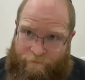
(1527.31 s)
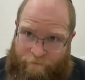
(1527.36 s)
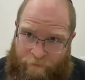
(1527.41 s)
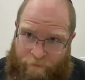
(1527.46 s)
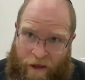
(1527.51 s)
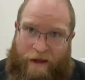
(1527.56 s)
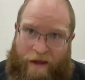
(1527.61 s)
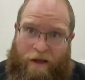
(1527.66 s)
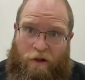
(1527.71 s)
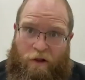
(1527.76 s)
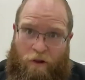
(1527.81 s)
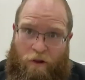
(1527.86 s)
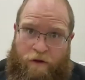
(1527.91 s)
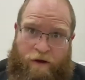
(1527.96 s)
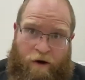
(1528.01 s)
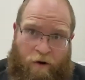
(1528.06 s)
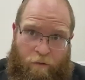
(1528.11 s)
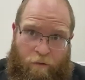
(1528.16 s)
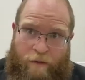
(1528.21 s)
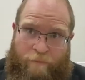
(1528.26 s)
by
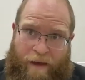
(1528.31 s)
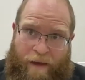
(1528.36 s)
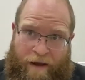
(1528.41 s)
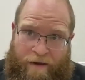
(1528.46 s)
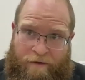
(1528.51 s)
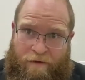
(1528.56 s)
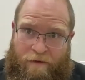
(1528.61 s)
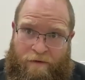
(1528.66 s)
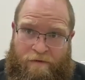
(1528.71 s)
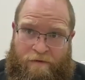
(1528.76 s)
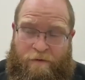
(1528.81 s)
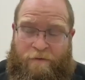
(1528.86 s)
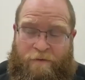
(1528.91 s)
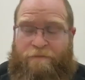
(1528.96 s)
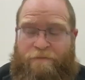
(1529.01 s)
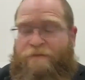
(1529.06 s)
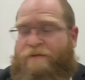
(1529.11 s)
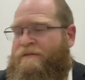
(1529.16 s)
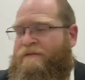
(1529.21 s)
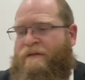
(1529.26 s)
clawing our way back to the
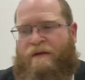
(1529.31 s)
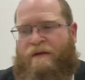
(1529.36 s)
surface,